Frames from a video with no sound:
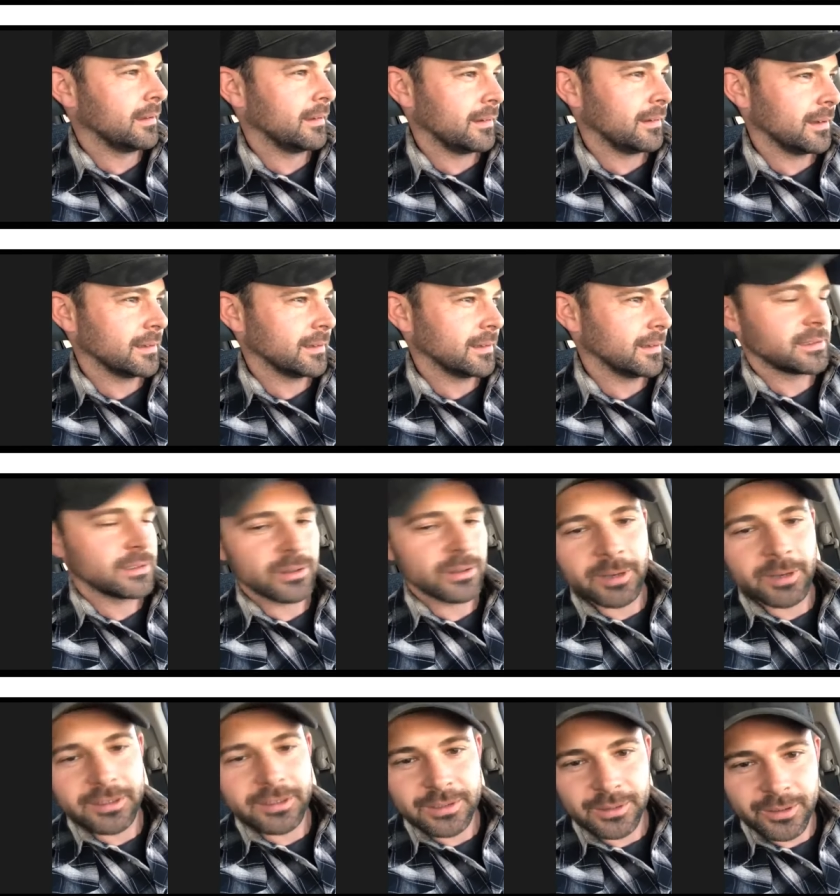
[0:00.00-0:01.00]
I'd show him my
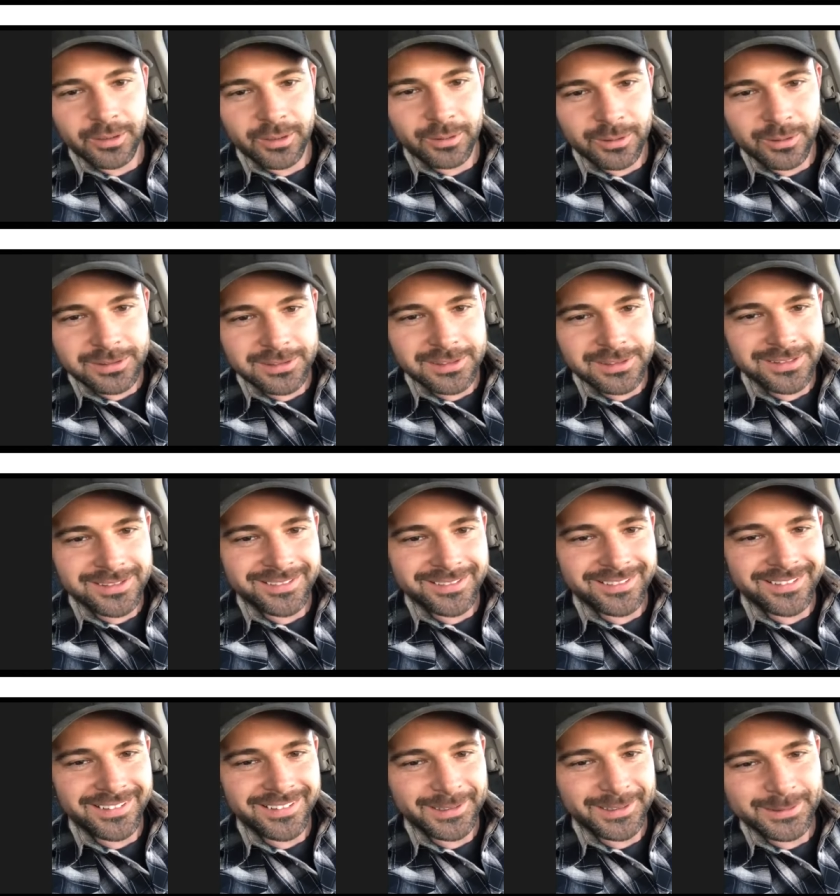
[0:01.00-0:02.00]
toy horses and
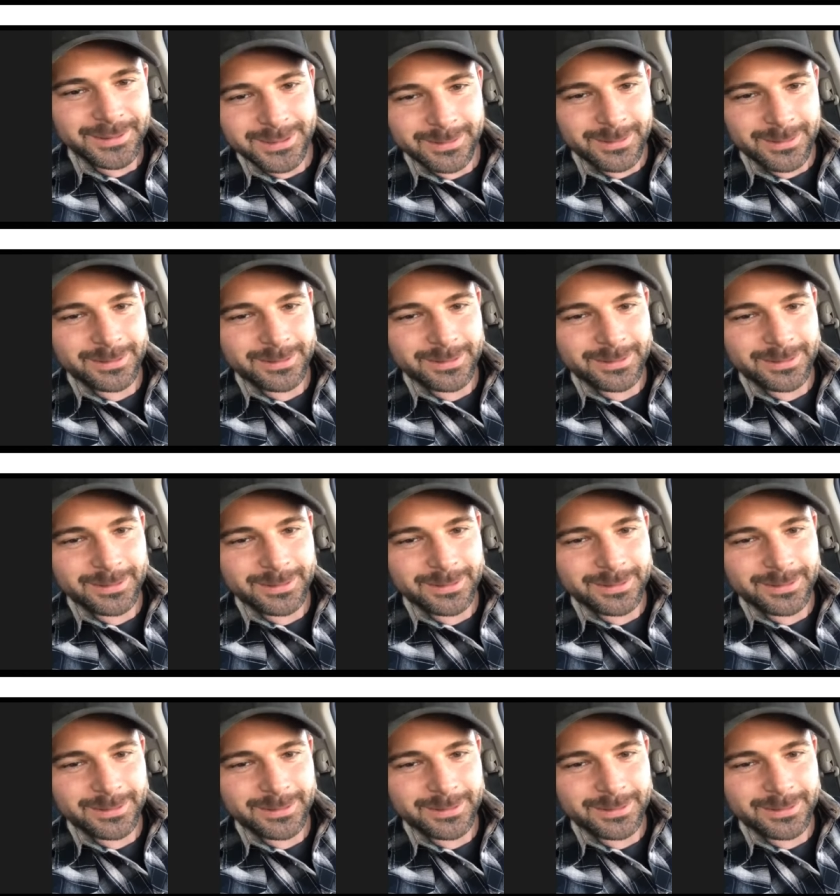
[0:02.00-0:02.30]
he'd sit there